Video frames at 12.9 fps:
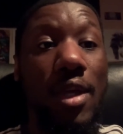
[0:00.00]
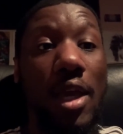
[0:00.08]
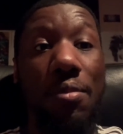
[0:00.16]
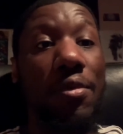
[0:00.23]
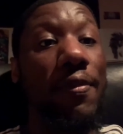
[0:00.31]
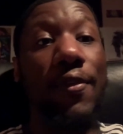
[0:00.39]

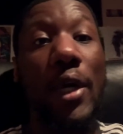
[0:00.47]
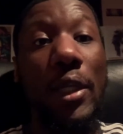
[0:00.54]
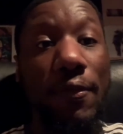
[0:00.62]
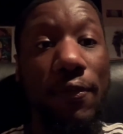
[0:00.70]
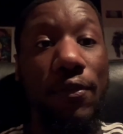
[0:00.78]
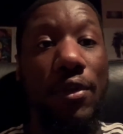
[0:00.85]
And we're
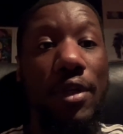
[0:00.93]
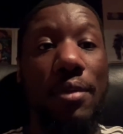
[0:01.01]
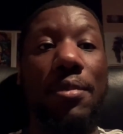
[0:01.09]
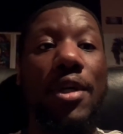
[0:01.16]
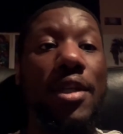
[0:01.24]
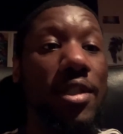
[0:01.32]
falling for it.
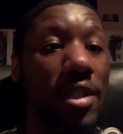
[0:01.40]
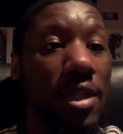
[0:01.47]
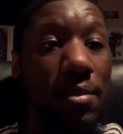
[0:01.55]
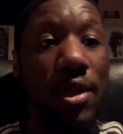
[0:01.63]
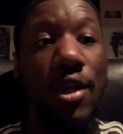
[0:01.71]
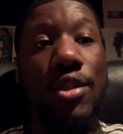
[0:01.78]
Monkey see,
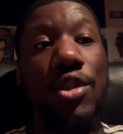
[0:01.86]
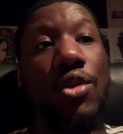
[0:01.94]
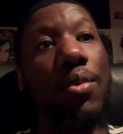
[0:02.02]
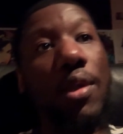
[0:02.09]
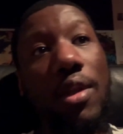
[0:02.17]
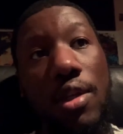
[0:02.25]
monkey do
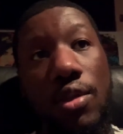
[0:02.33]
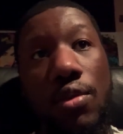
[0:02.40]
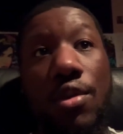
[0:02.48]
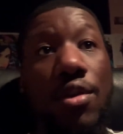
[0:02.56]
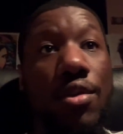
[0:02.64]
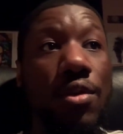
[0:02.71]
what they do,
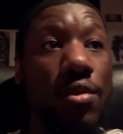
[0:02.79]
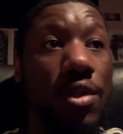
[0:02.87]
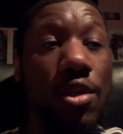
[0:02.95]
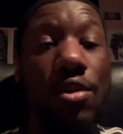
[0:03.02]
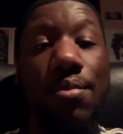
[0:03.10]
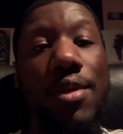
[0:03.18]
you do
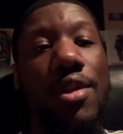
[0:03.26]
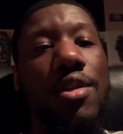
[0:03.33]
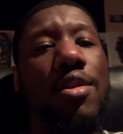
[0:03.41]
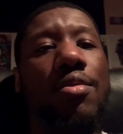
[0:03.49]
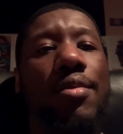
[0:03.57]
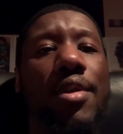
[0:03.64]
too, because
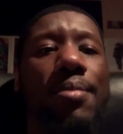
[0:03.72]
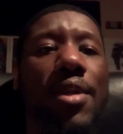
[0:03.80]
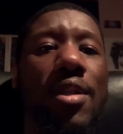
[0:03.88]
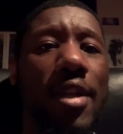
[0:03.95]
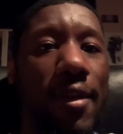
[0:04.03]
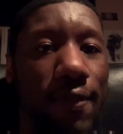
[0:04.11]
you don't want to
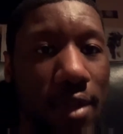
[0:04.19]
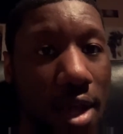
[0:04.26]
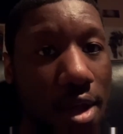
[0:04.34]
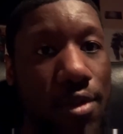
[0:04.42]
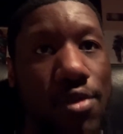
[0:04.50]
be left out.